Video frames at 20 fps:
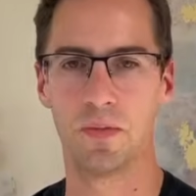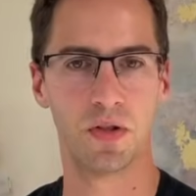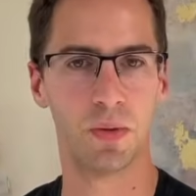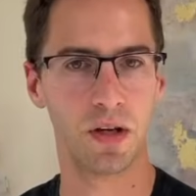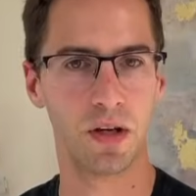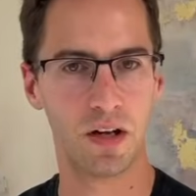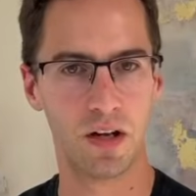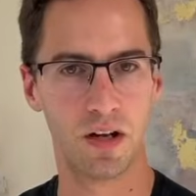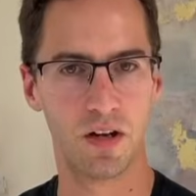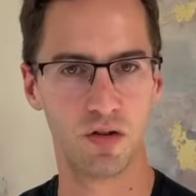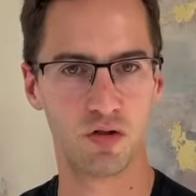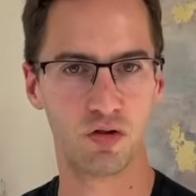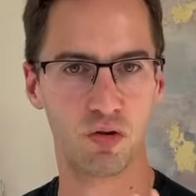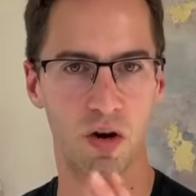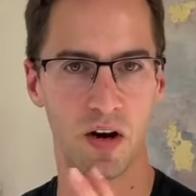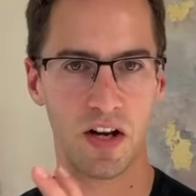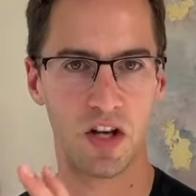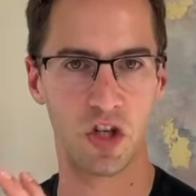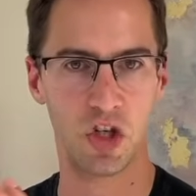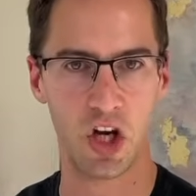So I'm going to
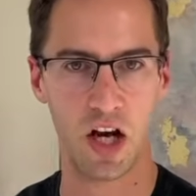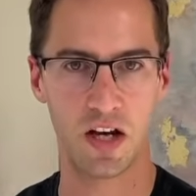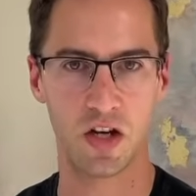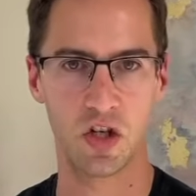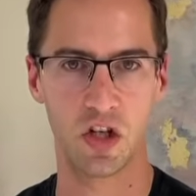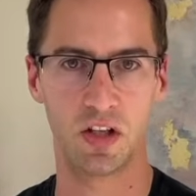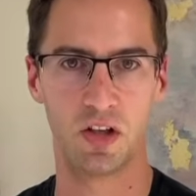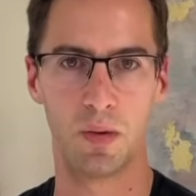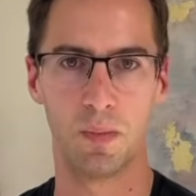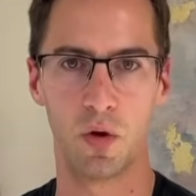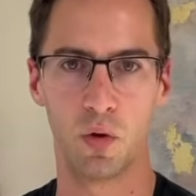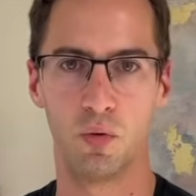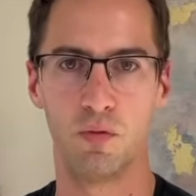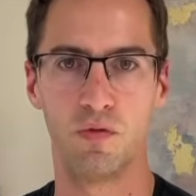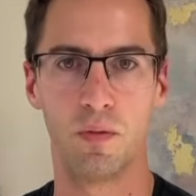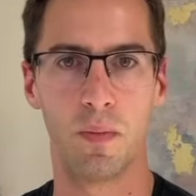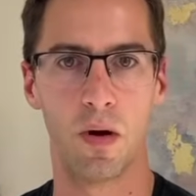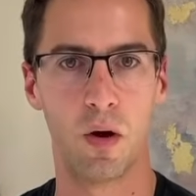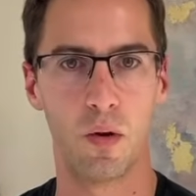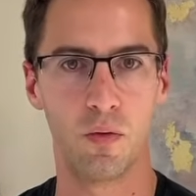try changing the model
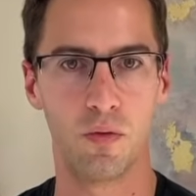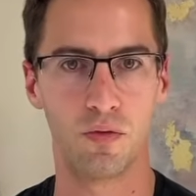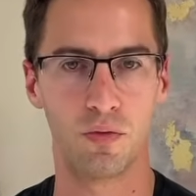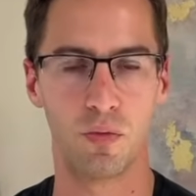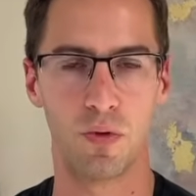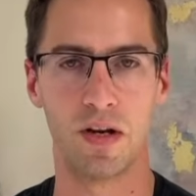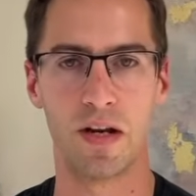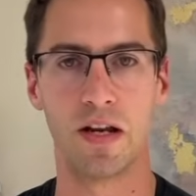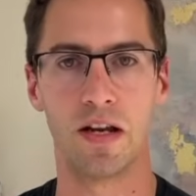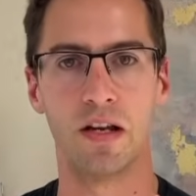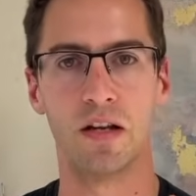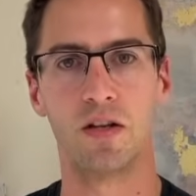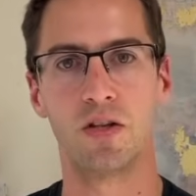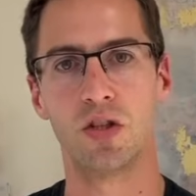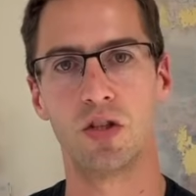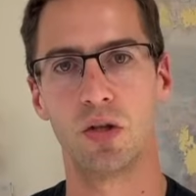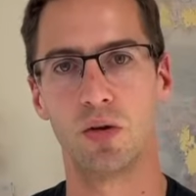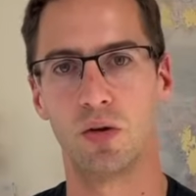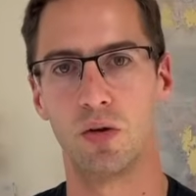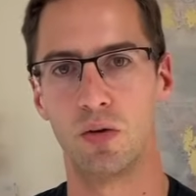from 03
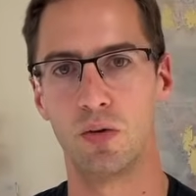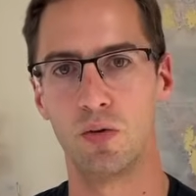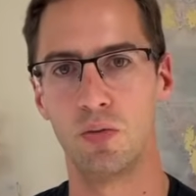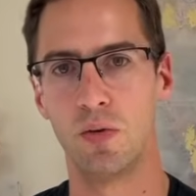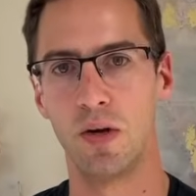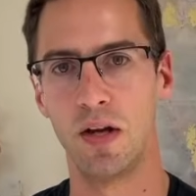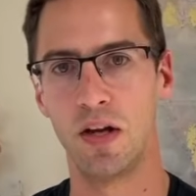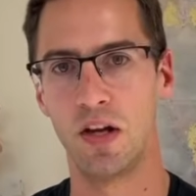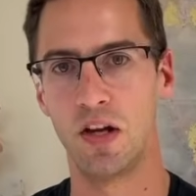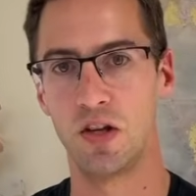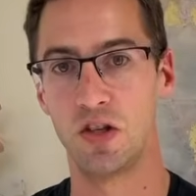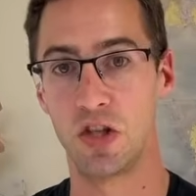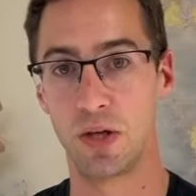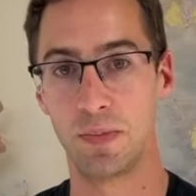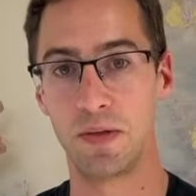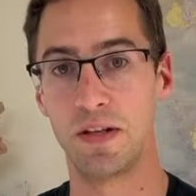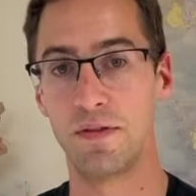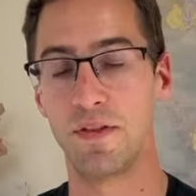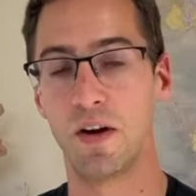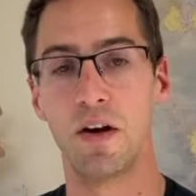to
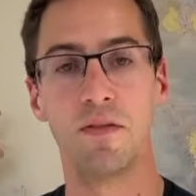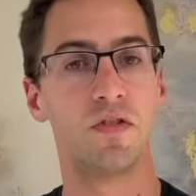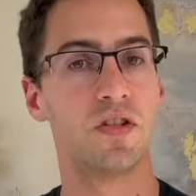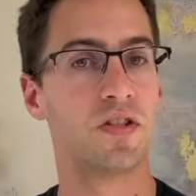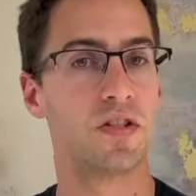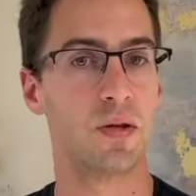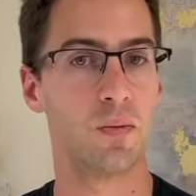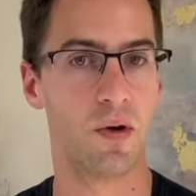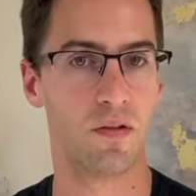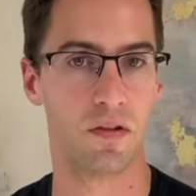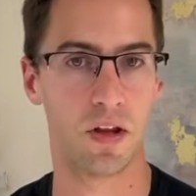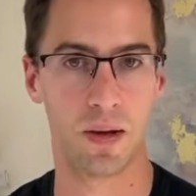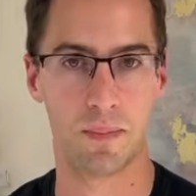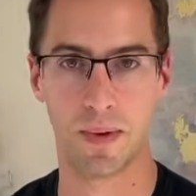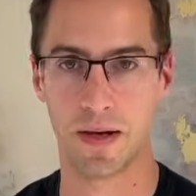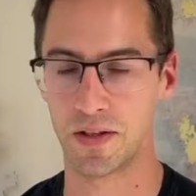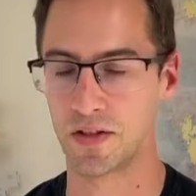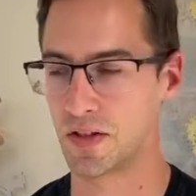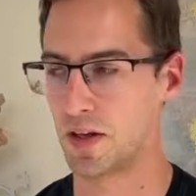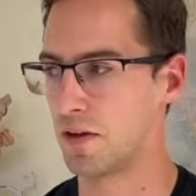GPT-5 to see whether that
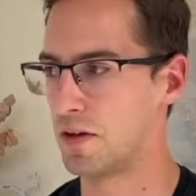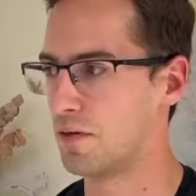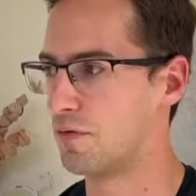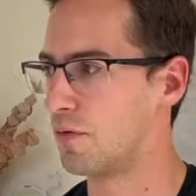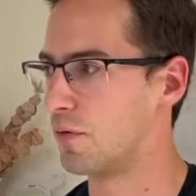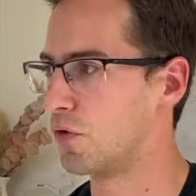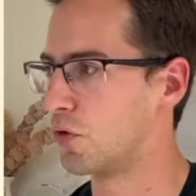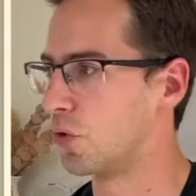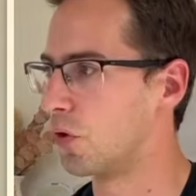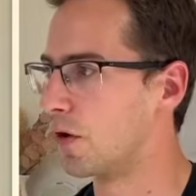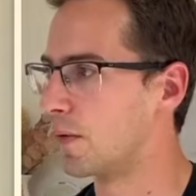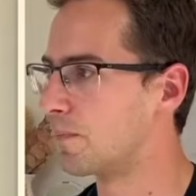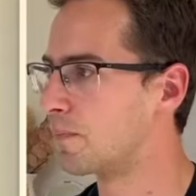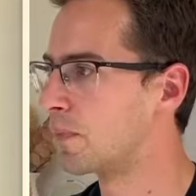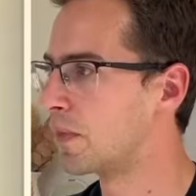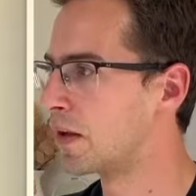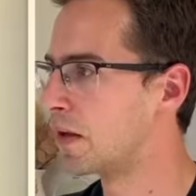makes a difference or not.